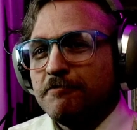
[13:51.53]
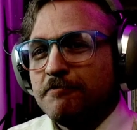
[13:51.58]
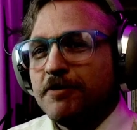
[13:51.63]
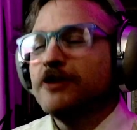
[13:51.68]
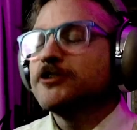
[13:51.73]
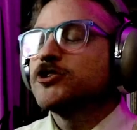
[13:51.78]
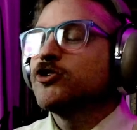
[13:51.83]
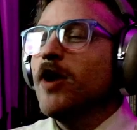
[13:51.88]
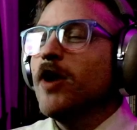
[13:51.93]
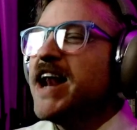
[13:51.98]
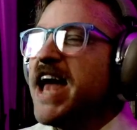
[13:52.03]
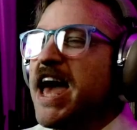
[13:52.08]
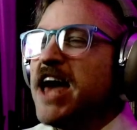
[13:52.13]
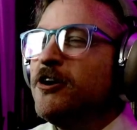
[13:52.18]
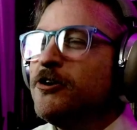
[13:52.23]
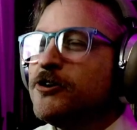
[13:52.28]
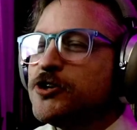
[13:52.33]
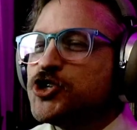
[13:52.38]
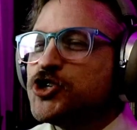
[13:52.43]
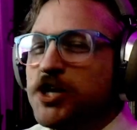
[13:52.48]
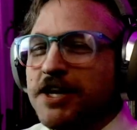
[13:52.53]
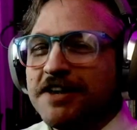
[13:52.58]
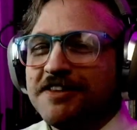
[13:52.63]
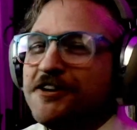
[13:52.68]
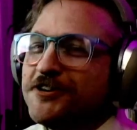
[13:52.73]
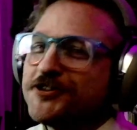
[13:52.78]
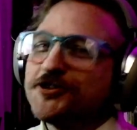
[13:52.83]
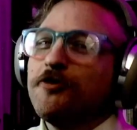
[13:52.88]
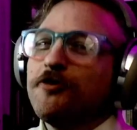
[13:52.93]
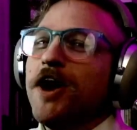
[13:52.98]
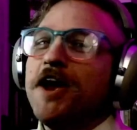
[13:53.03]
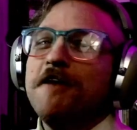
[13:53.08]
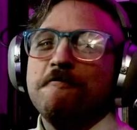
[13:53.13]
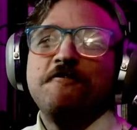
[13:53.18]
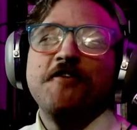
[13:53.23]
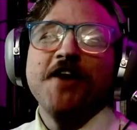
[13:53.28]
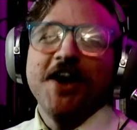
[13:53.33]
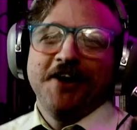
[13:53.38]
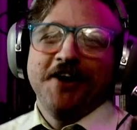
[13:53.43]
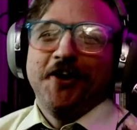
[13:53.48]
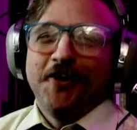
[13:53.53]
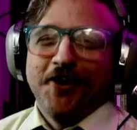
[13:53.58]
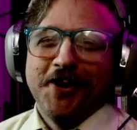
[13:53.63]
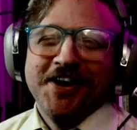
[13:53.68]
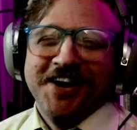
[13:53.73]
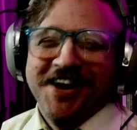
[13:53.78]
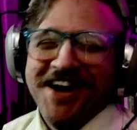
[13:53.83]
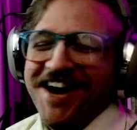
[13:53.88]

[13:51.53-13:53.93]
There's great energy. There's great vigor